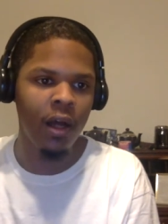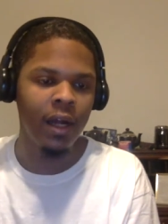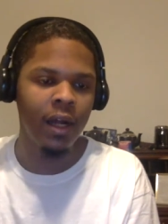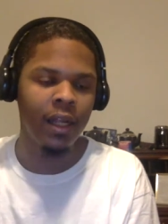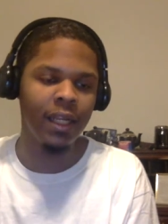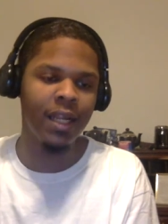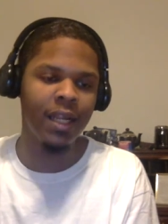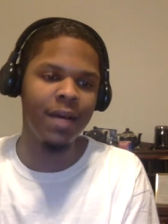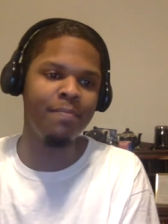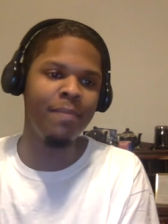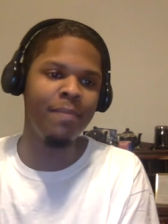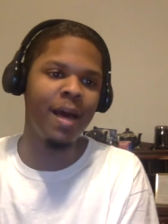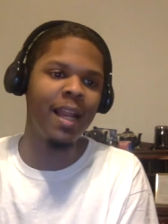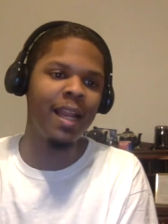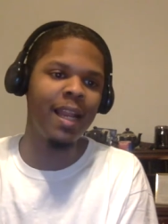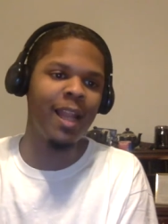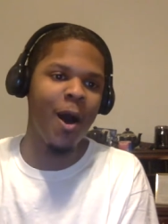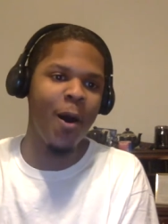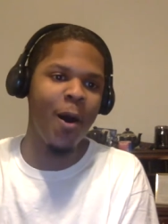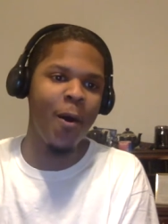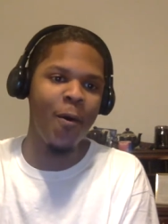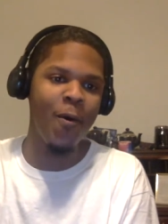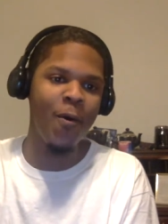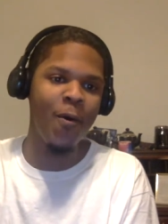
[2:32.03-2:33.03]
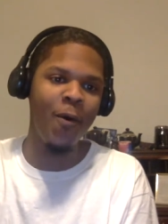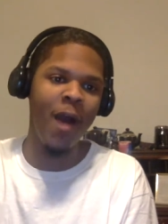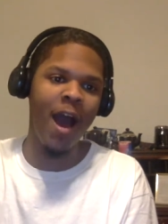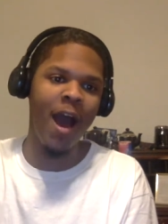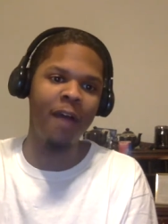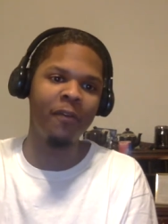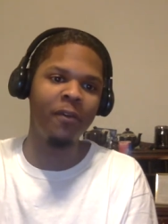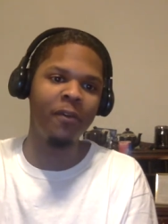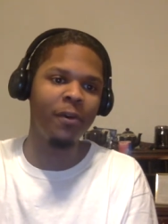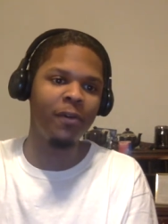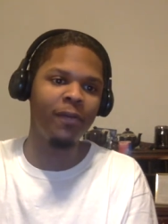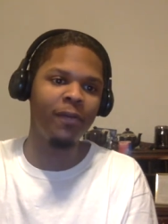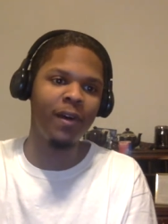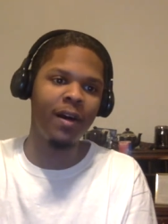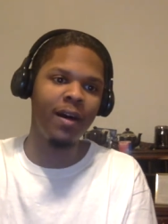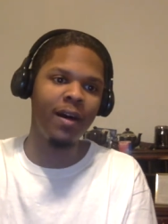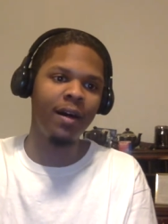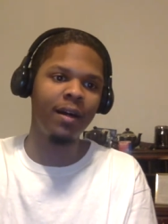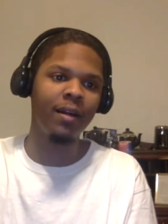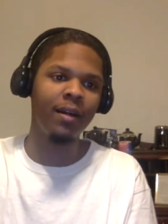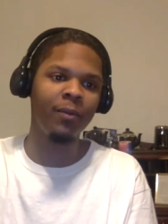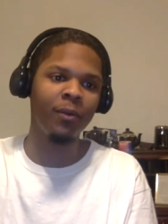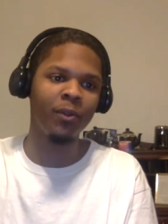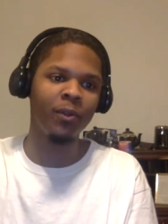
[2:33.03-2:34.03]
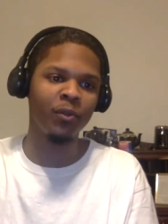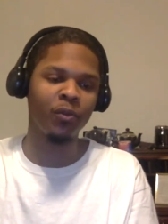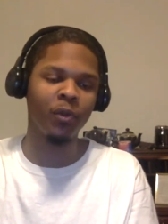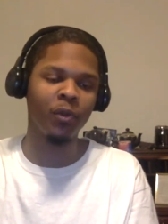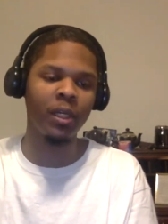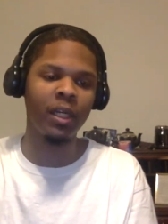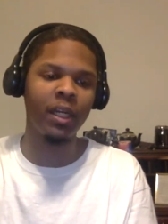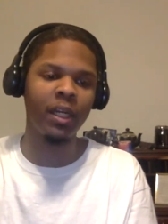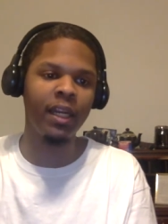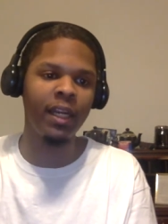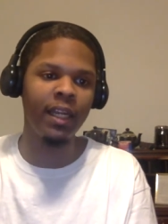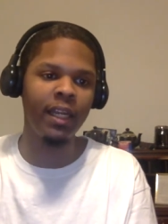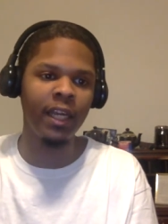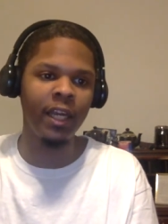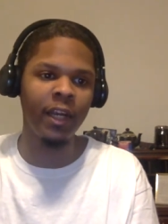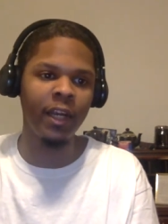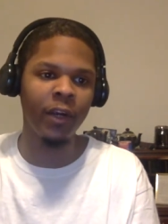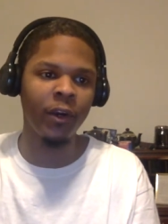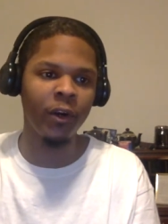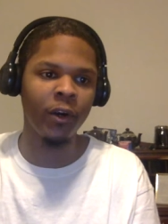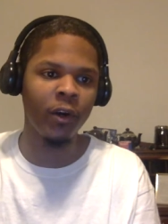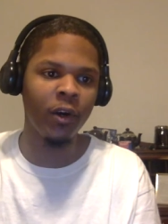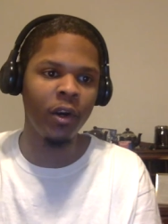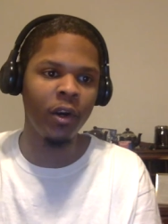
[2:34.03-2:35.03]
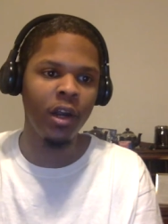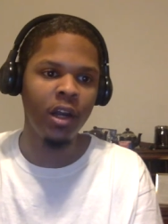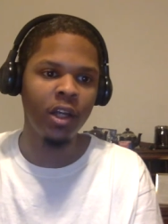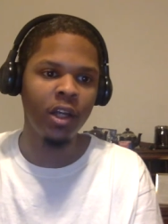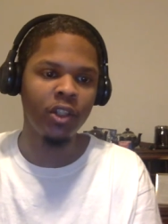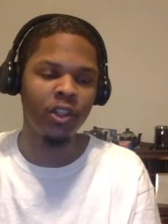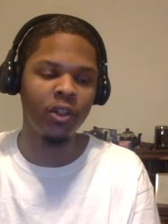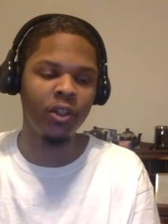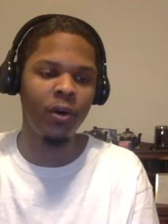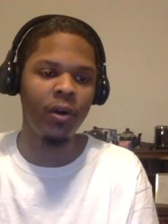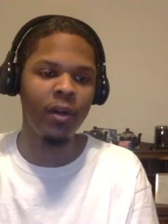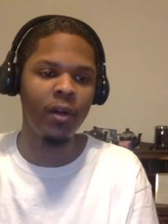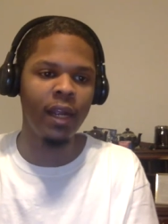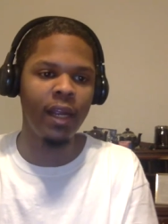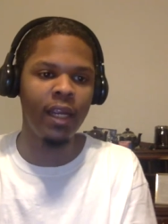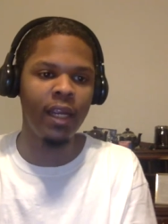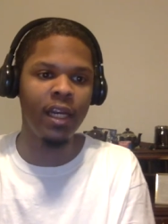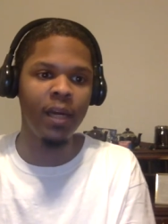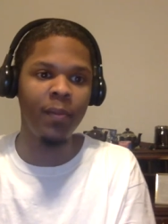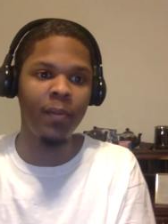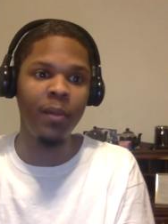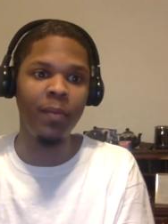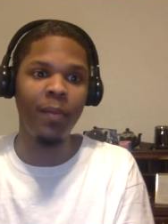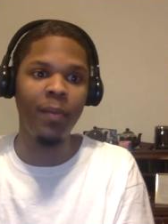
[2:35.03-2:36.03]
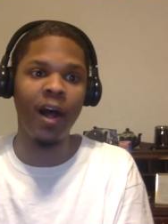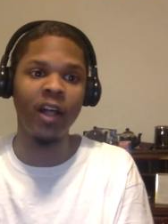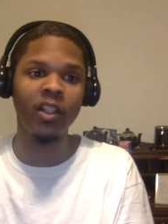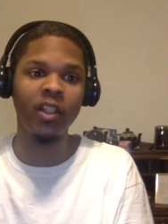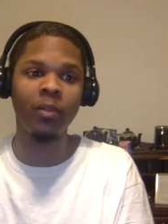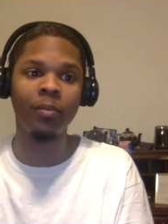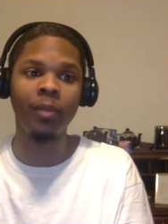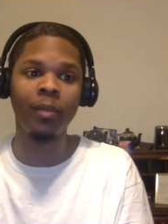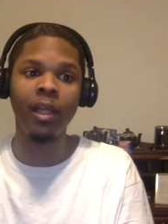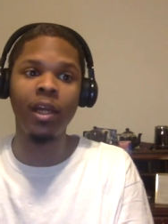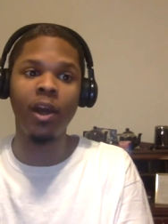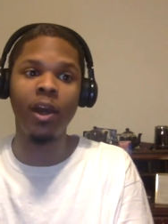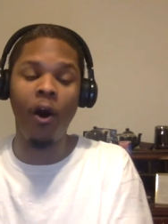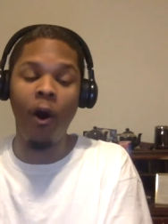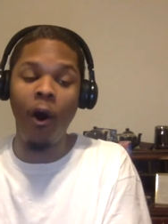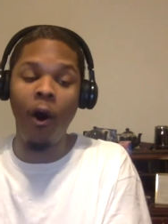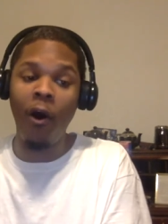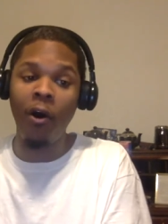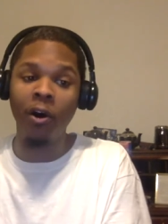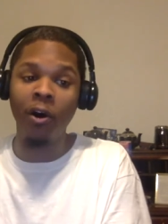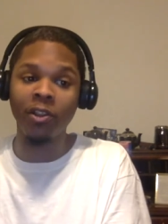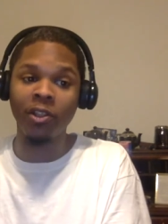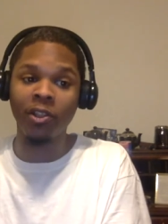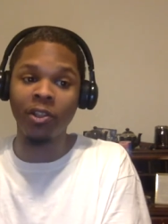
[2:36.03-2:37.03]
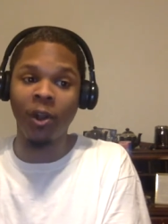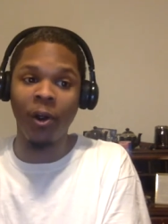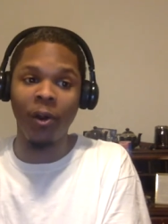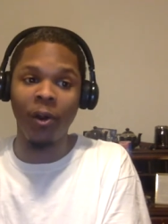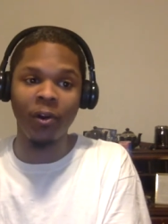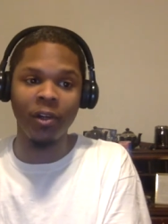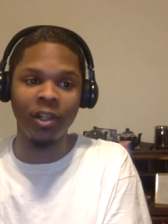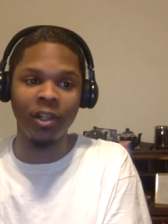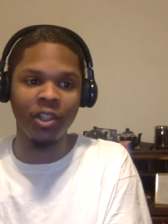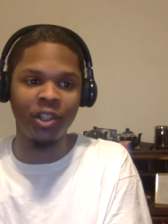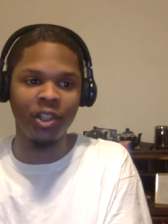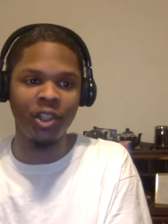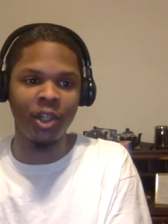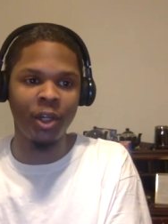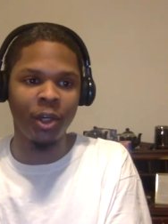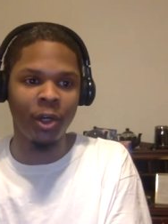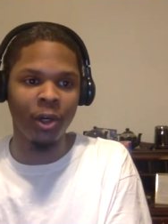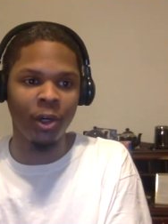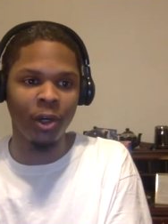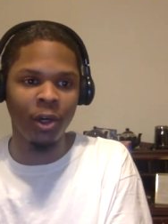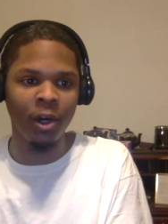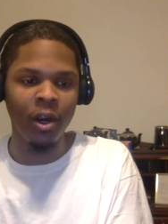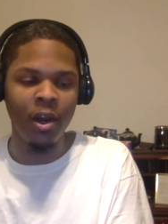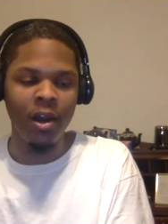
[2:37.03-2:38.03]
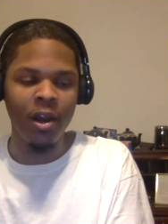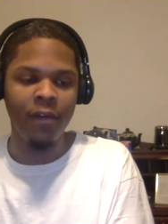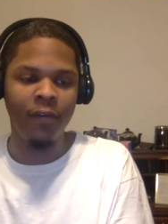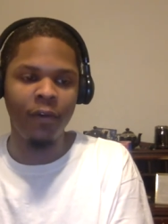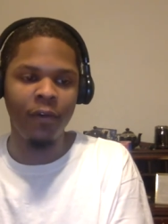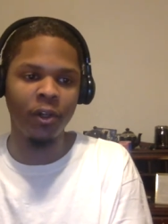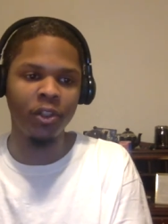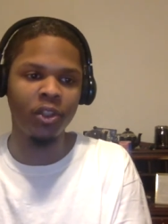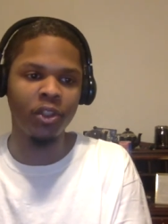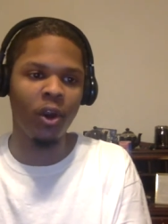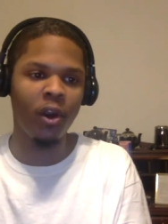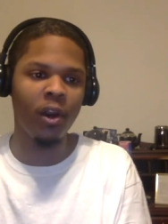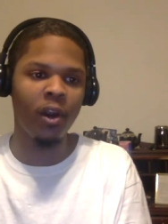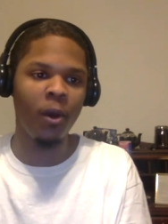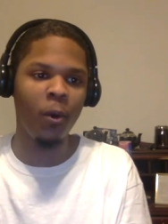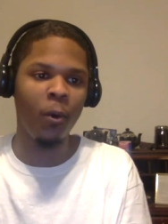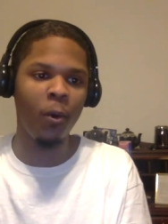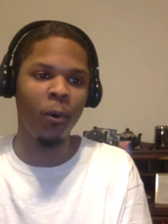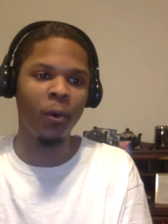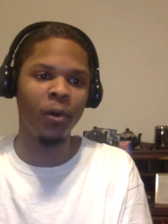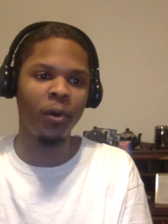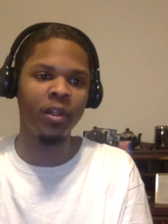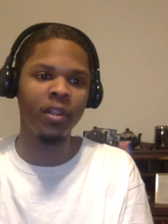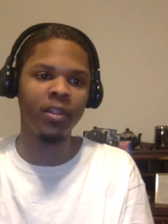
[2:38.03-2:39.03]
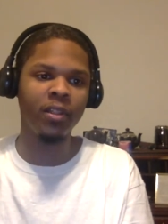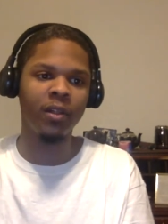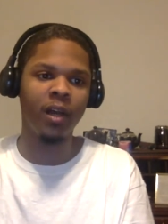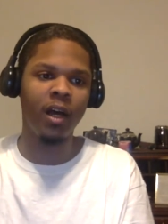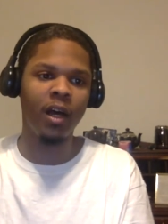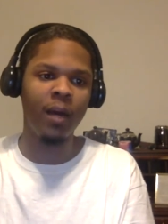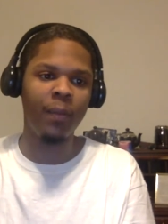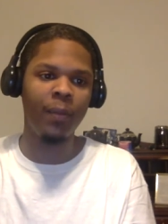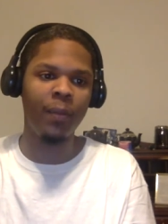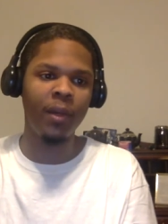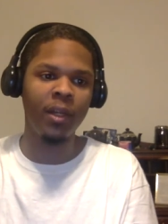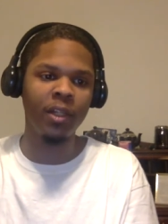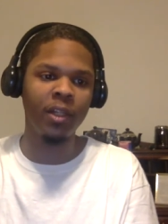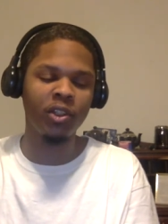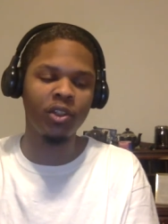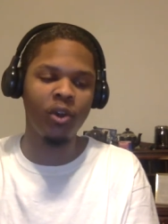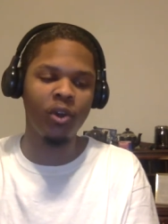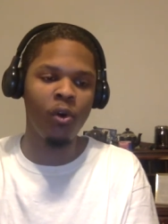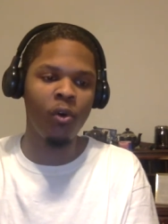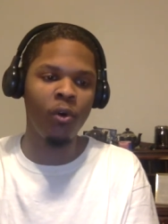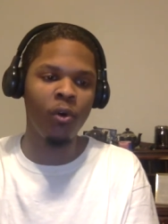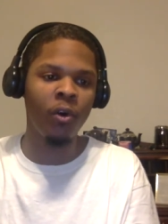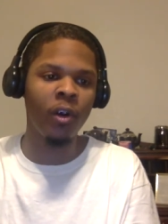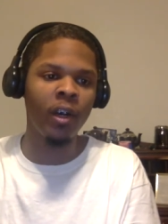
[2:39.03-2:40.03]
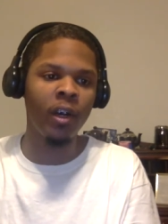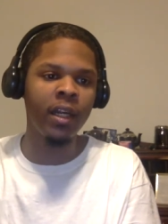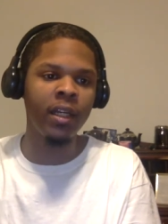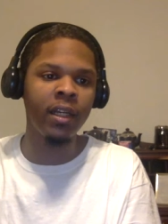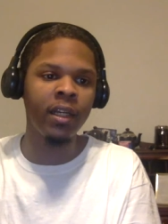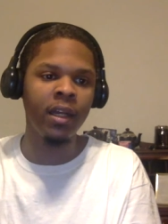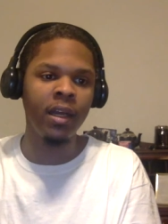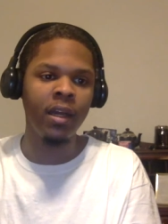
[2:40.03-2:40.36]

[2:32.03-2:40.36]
LaMelo having fun, was rookie of the year, showing that he could be possibly an all star this year for the Charlotte Hornets, up in his scoring,